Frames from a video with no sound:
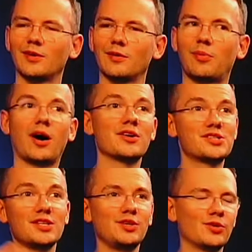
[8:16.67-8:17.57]

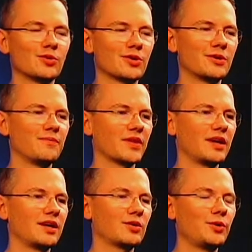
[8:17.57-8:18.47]
parsing your
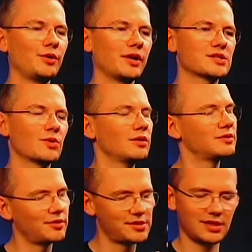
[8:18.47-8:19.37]
query as well.
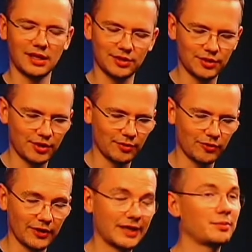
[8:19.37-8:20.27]
There's another term
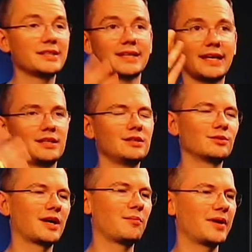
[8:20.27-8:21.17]
for that, but again, it
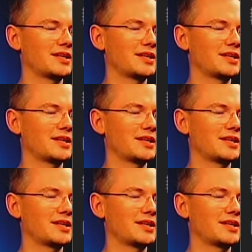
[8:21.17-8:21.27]
will come back in